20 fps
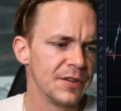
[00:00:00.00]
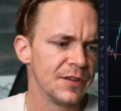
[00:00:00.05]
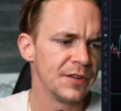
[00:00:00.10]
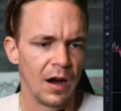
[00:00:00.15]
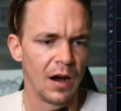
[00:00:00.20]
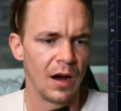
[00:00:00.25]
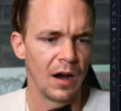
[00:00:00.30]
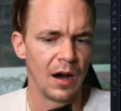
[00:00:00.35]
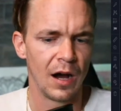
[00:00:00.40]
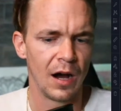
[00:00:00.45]

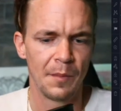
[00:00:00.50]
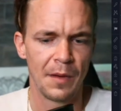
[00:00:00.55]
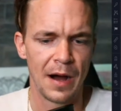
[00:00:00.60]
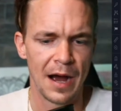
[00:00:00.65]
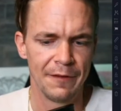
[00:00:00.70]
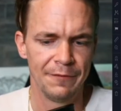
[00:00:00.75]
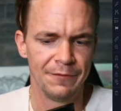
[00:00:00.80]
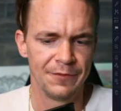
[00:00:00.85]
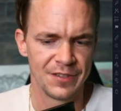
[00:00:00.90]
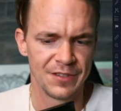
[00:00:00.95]

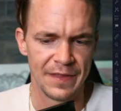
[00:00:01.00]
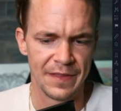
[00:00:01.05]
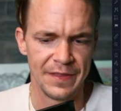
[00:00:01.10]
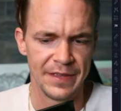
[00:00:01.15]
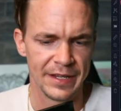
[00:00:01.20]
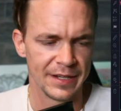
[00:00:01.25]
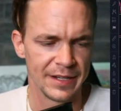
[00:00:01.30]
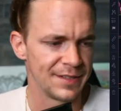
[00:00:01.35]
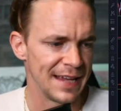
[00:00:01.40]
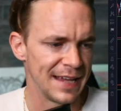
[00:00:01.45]
I've said the
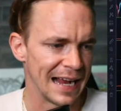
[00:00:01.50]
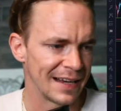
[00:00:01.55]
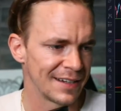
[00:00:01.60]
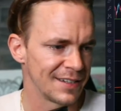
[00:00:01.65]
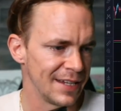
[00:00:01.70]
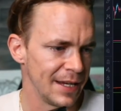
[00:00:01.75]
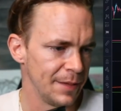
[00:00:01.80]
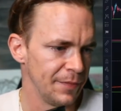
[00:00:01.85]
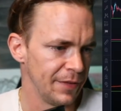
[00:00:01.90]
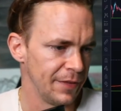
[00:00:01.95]
exact
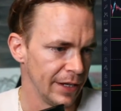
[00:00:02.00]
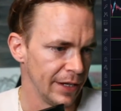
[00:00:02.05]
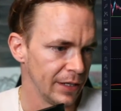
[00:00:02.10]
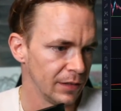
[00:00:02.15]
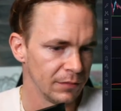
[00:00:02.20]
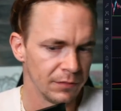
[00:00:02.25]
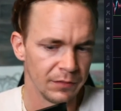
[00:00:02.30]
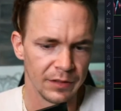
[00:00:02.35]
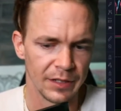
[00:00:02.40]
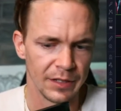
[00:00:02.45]
same thing.
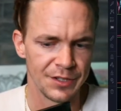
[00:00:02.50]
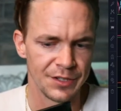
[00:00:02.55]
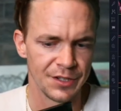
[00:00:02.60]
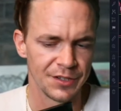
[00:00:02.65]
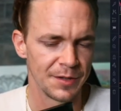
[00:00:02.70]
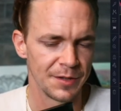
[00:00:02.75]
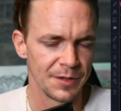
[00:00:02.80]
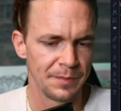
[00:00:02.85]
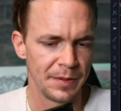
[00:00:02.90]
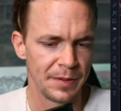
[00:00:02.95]
It just
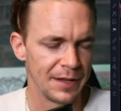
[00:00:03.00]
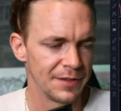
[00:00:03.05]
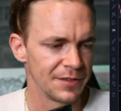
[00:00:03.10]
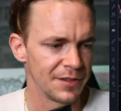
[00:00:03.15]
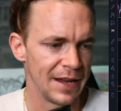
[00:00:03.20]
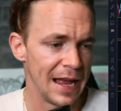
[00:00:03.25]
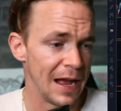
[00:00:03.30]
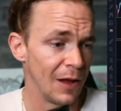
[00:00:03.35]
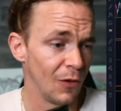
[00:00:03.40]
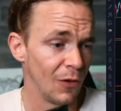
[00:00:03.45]
depends on
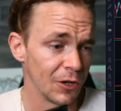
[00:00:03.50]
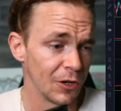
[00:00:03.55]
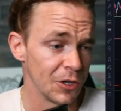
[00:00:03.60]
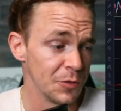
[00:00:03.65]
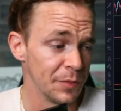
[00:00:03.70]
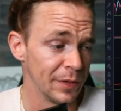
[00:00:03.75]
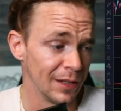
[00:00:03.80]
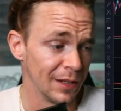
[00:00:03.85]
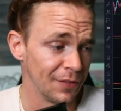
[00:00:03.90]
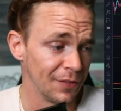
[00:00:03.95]
how long you've
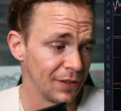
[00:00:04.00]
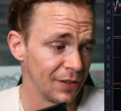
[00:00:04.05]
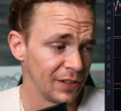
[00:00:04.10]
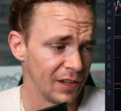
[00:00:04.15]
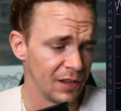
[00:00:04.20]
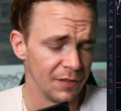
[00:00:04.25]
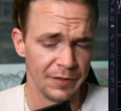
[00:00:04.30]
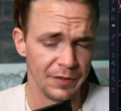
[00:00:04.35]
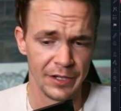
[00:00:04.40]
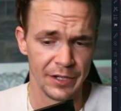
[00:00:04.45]
been listening to
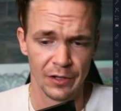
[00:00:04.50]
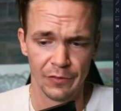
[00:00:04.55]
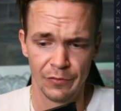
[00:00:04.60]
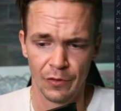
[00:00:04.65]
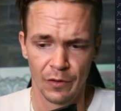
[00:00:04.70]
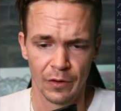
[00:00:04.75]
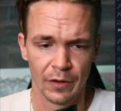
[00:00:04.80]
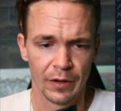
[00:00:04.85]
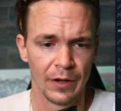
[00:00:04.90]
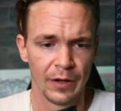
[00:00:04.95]
the video
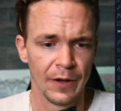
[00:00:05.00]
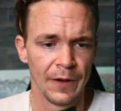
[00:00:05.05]
for.